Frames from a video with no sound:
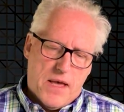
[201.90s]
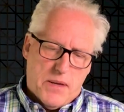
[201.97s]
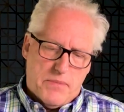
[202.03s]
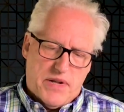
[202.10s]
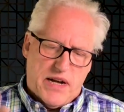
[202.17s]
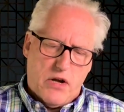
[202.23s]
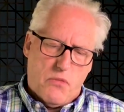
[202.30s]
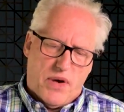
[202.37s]

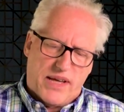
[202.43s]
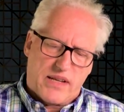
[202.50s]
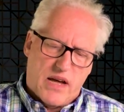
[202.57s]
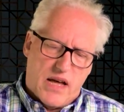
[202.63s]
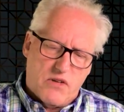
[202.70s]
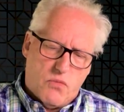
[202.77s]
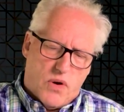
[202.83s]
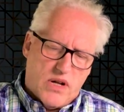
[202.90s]
But anyway,
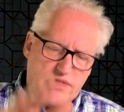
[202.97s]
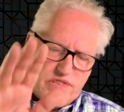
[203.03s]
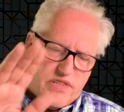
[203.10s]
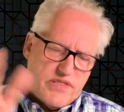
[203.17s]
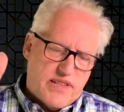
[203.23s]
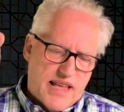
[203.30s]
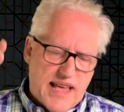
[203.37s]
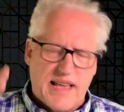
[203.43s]
God wants
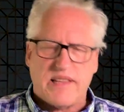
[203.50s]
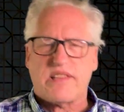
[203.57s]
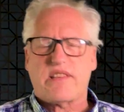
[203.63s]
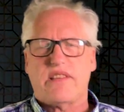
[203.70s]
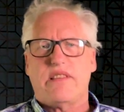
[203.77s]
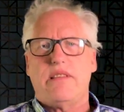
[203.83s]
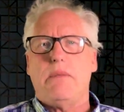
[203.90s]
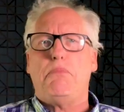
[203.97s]
us to
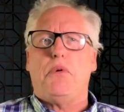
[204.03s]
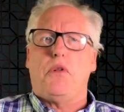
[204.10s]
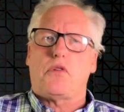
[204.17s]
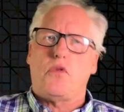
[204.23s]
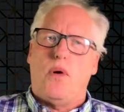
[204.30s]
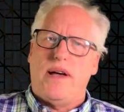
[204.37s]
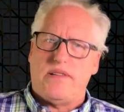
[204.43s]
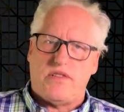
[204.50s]
ask simple
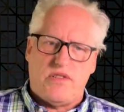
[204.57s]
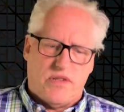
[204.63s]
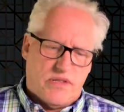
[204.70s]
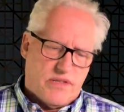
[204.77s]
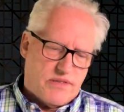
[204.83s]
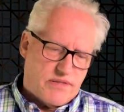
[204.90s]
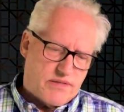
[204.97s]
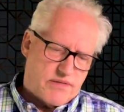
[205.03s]

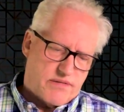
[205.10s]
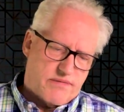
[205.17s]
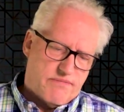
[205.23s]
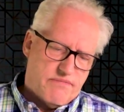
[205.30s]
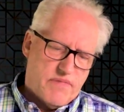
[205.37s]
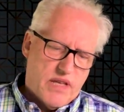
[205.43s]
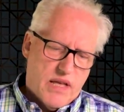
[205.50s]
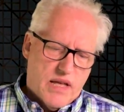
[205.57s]
questions,
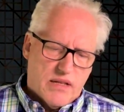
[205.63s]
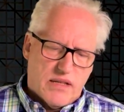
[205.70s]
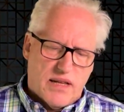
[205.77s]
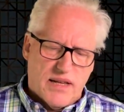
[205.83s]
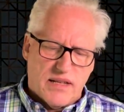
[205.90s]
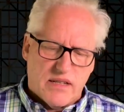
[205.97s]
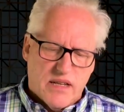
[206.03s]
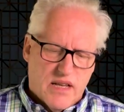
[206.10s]

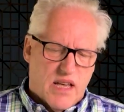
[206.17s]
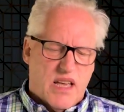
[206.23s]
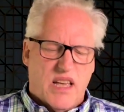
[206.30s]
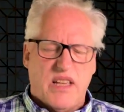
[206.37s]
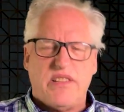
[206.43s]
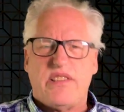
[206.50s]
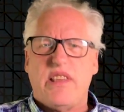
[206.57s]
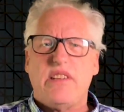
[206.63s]
like,
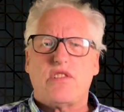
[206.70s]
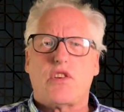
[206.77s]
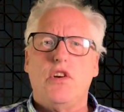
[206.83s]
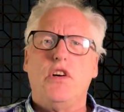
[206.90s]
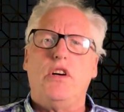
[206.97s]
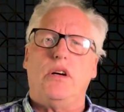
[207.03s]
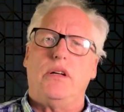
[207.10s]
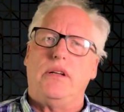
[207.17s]
is this
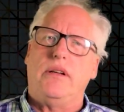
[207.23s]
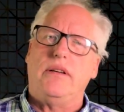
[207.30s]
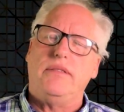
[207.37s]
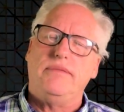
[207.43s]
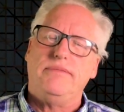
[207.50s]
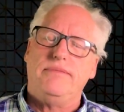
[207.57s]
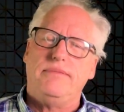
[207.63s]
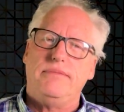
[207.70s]
good?
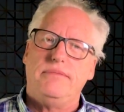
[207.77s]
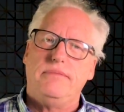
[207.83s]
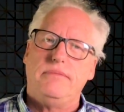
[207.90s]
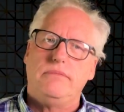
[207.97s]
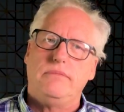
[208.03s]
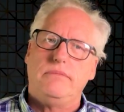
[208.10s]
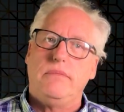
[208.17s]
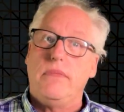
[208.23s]

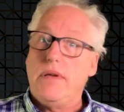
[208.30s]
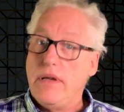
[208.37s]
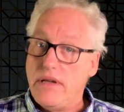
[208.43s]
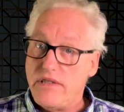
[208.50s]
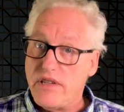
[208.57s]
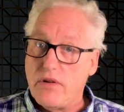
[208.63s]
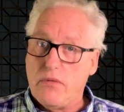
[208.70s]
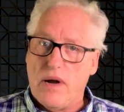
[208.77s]

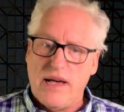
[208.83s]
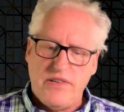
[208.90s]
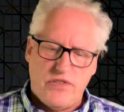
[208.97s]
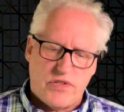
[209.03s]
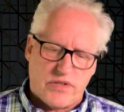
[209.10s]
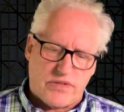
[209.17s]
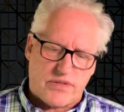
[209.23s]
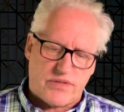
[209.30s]
Is it
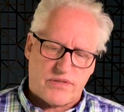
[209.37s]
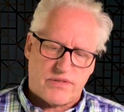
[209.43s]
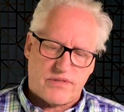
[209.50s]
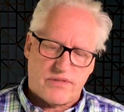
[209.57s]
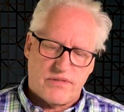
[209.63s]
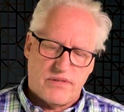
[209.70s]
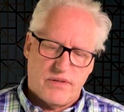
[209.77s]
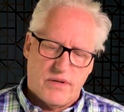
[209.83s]

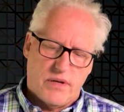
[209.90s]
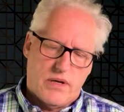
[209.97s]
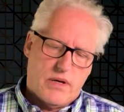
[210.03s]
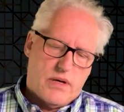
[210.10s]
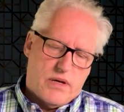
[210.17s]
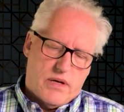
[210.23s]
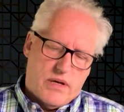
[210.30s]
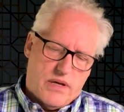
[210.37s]
righteous?
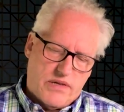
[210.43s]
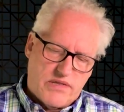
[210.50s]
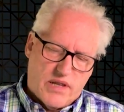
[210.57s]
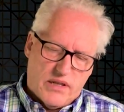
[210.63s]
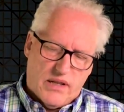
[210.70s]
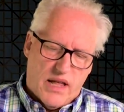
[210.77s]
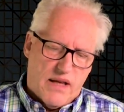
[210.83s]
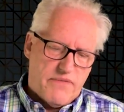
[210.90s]
Is
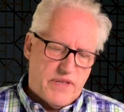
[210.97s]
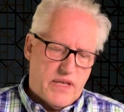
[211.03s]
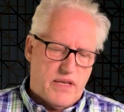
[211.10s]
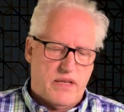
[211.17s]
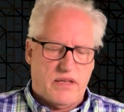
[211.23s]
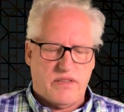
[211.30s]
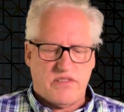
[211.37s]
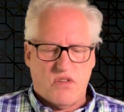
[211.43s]
it
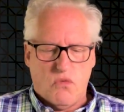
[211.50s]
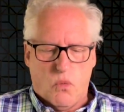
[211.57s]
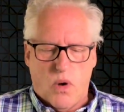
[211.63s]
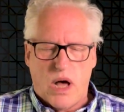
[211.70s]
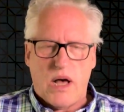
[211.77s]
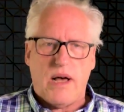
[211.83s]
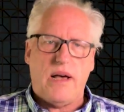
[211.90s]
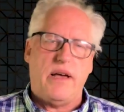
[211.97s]
loving? Is it
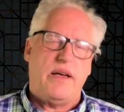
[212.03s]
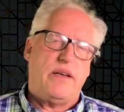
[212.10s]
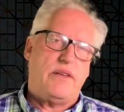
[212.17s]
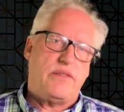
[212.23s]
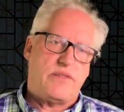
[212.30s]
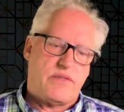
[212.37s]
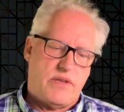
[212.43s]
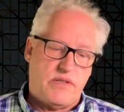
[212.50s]

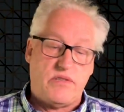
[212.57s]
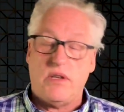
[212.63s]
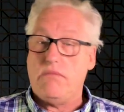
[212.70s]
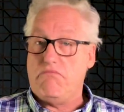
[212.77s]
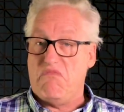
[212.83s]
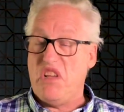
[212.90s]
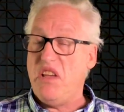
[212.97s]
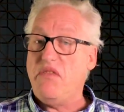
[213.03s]
wise? Is
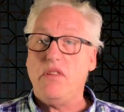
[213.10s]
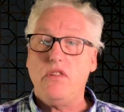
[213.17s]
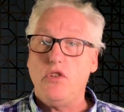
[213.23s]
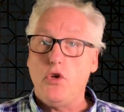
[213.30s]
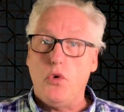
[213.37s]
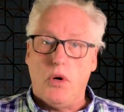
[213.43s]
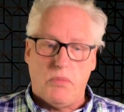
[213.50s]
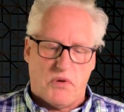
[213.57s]
it even
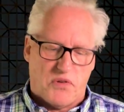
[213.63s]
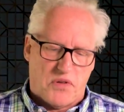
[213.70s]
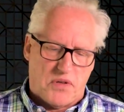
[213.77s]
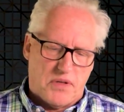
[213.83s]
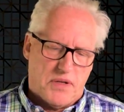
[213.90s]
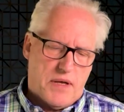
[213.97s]
doable?